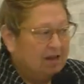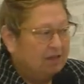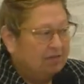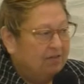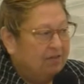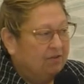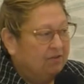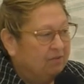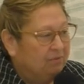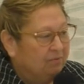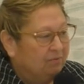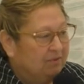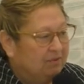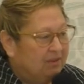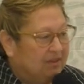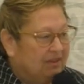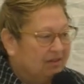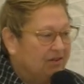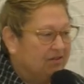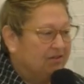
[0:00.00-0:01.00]
So
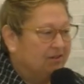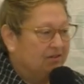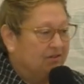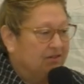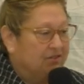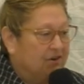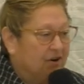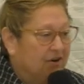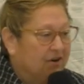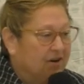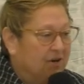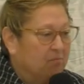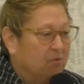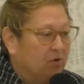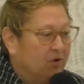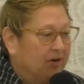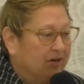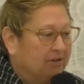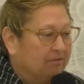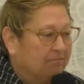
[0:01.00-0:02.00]
there's our starting
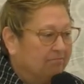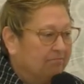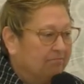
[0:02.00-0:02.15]
point.